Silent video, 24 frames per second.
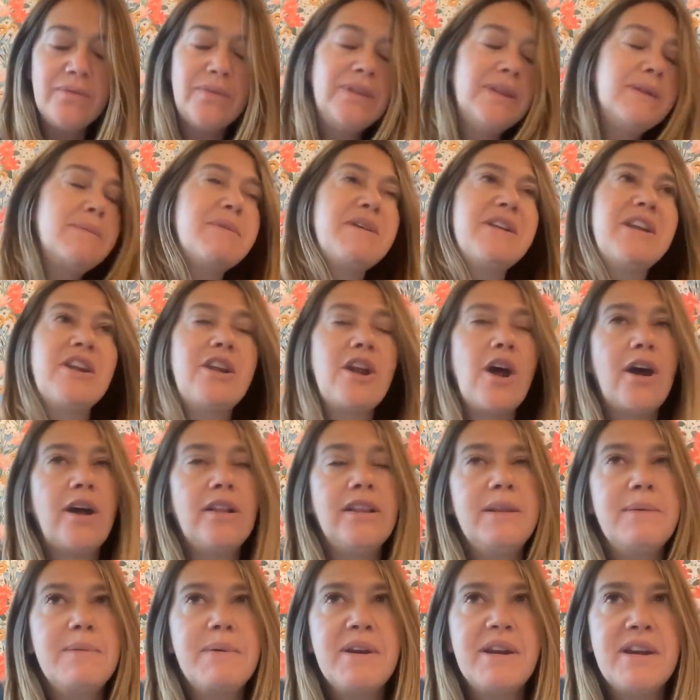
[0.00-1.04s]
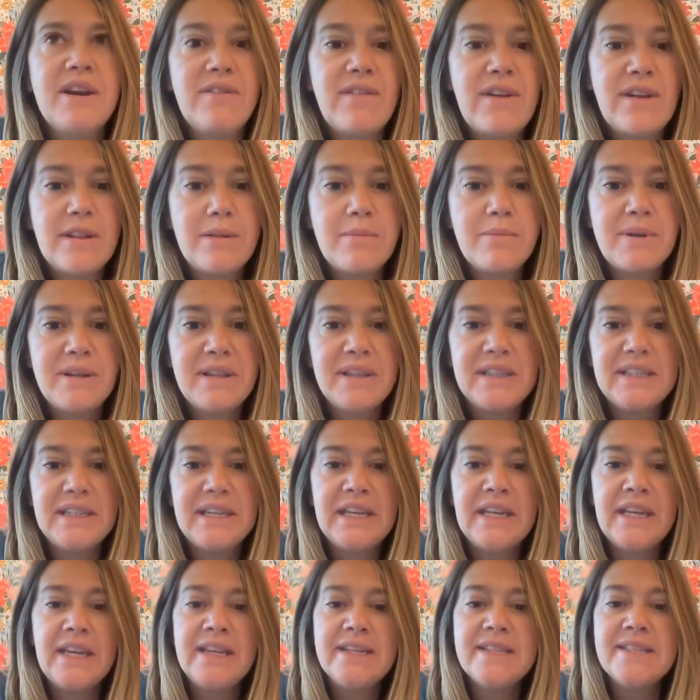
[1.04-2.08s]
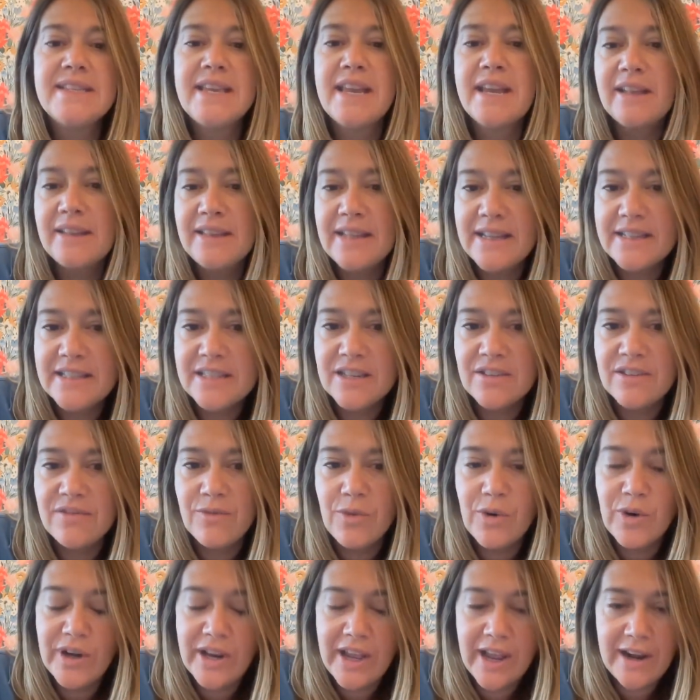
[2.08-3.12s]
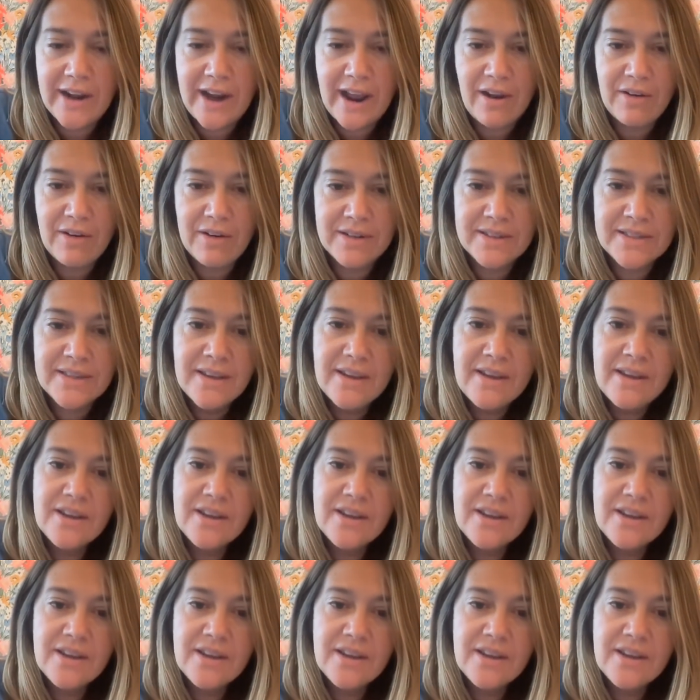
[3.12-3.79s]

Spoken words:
limited availability, sale ends in 48 hours.